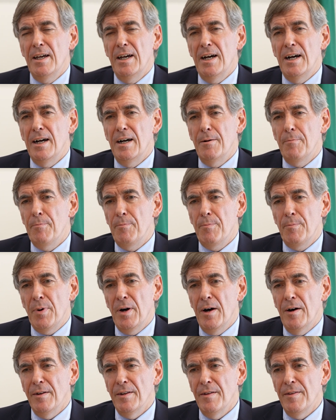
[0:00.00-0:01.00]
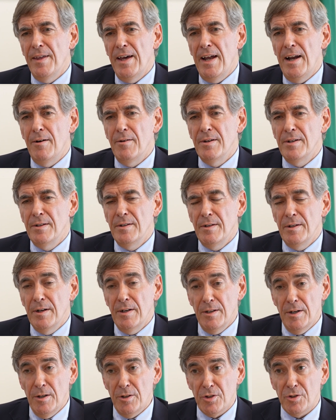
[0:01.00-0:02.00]
partner there and
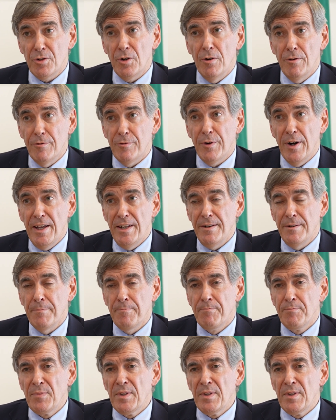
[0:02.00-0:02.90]
a strong friend.